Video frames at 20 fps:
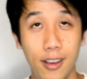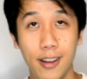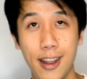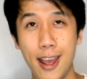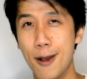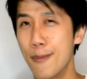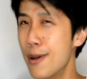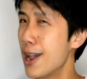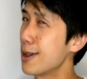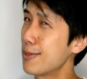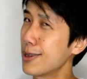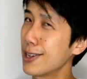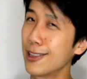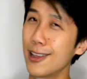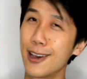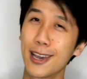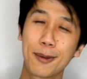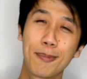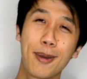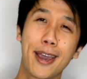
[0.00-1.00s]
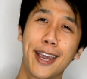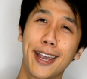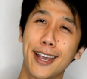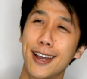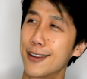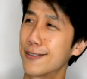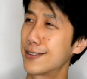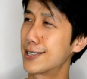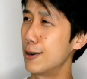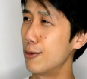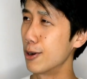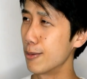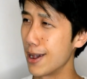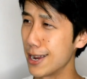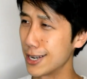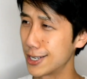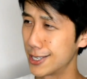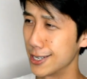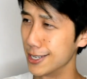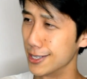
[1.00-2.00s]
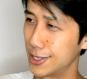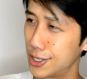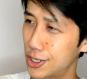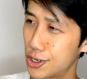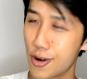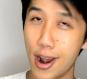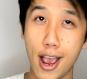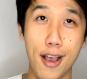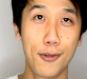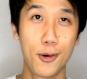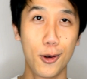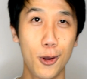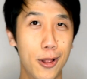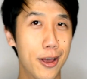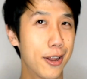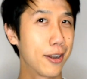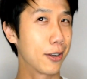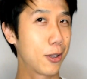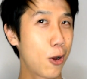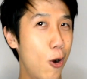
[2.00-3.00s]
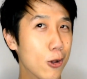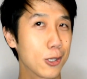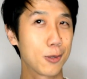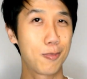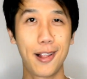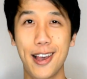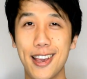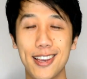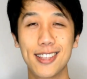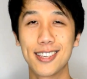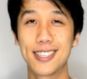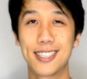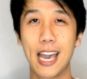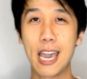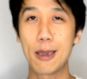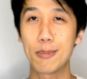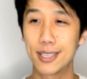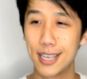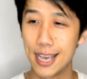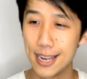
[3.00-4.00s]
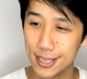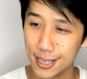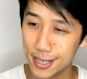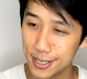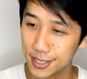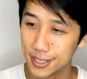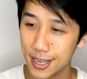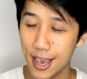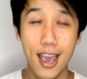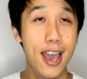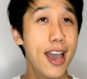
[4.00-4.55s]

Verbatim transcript: Now, maybe you're like me, and if someone mentions travel and cosplay in the same sentence,